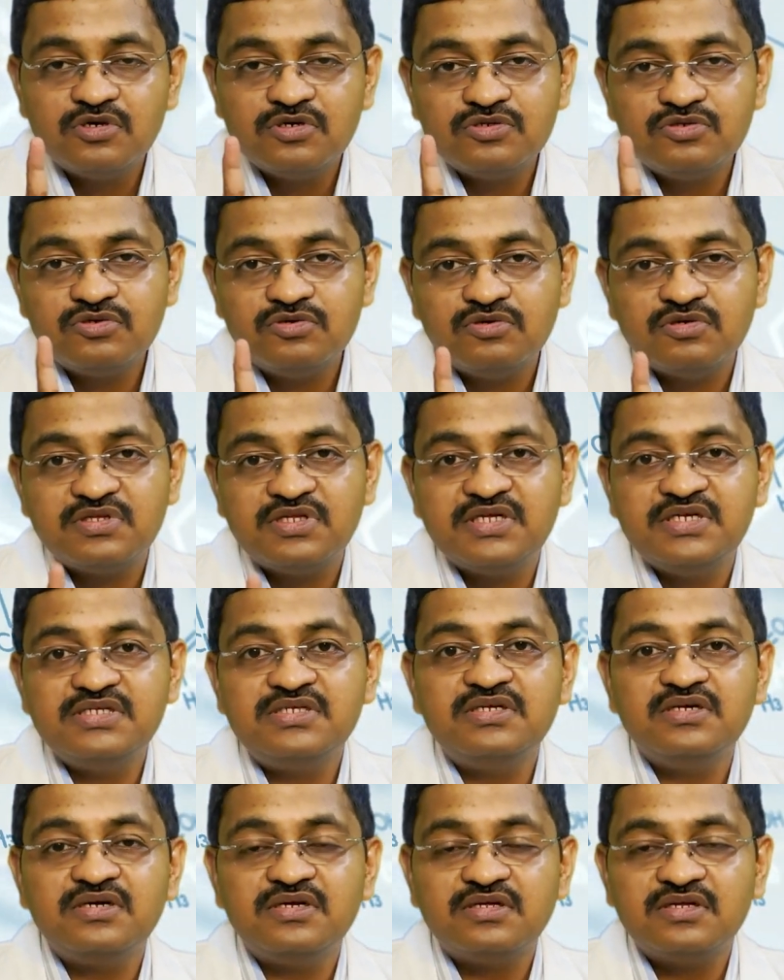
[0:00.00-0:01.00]
So these
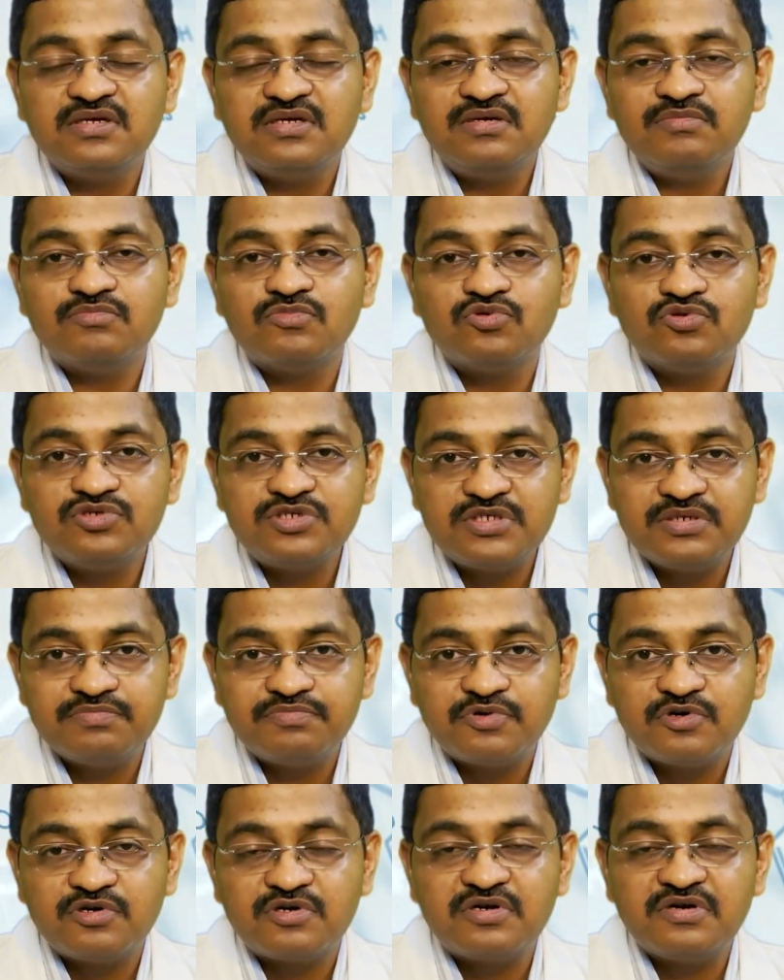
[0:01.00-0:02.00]
are the most
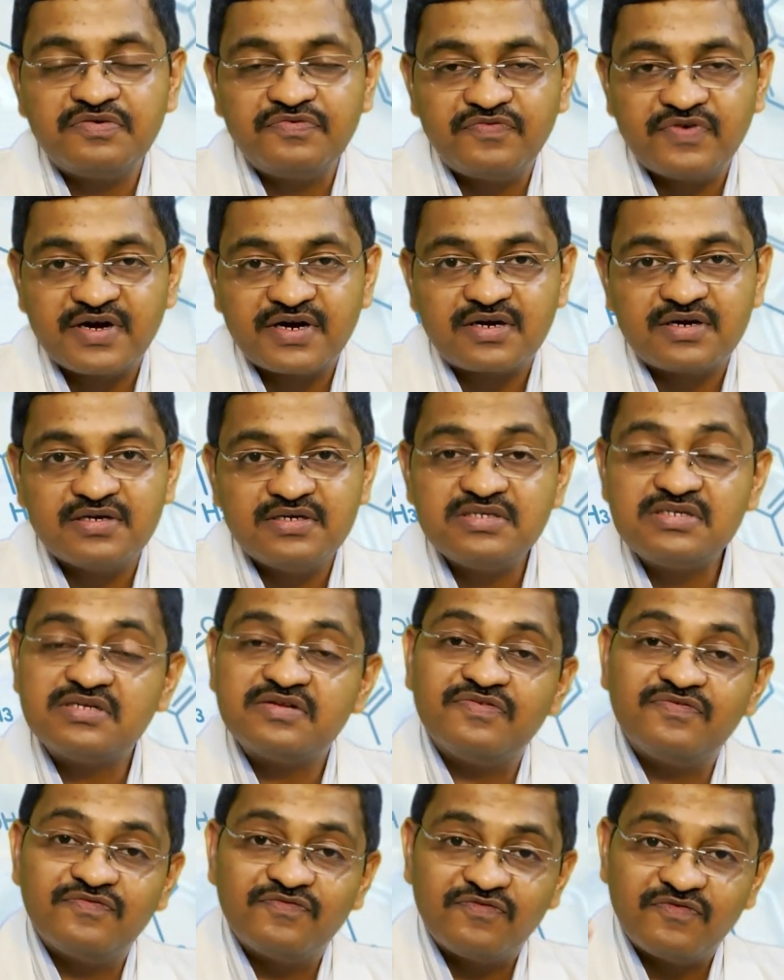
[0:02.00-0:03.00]
important factors
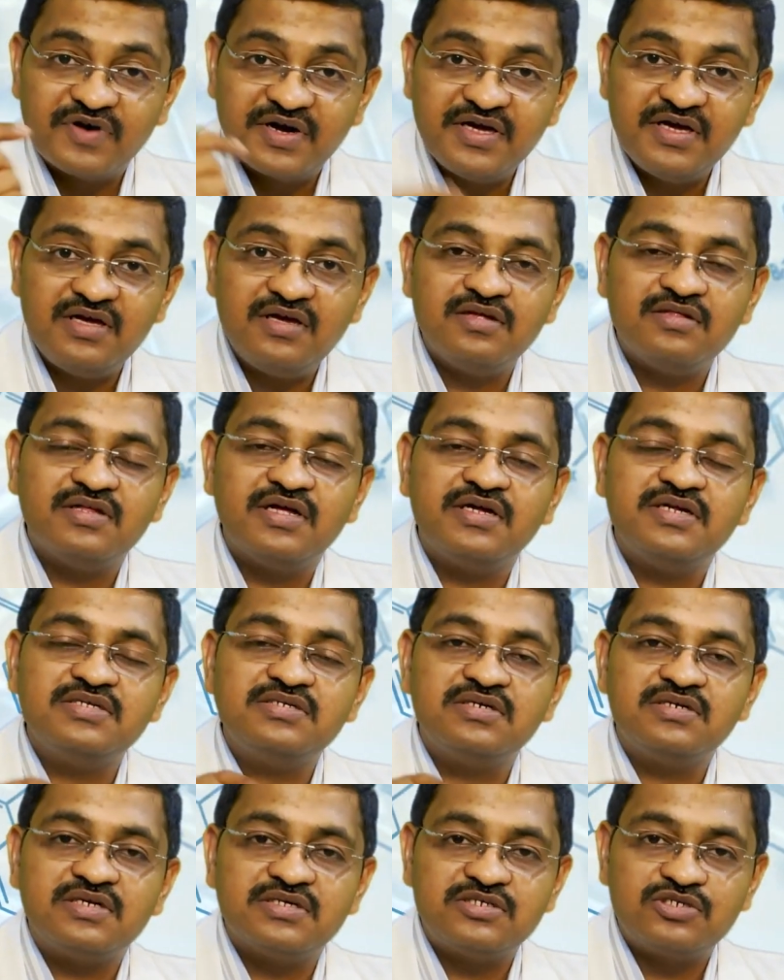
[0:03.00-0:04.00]
why there is
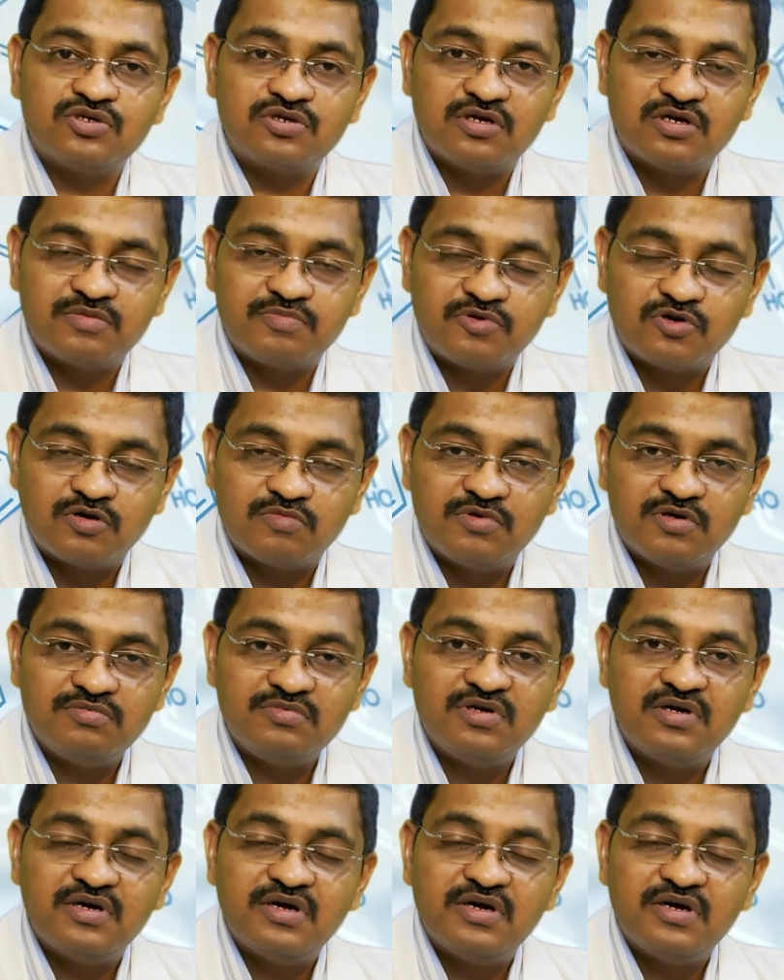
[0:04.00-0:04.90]
a testicular problem